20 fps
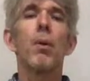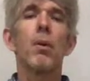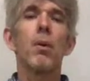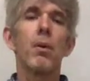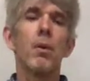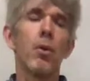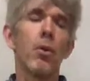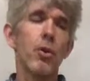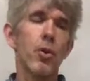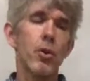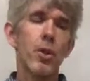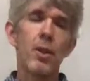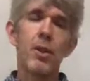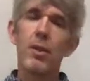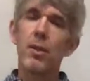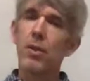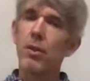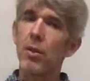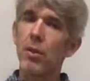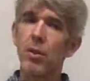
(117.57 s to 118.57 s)
The large
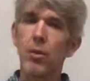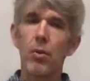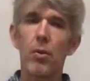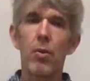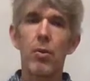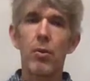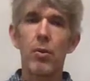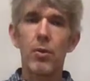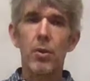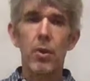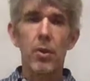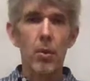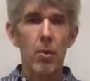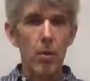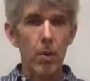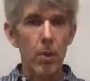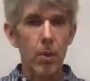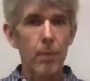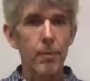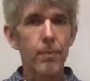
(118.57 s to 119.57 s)
intestine is also known as the
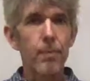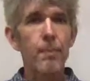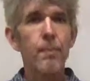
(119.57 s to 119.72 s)
colon.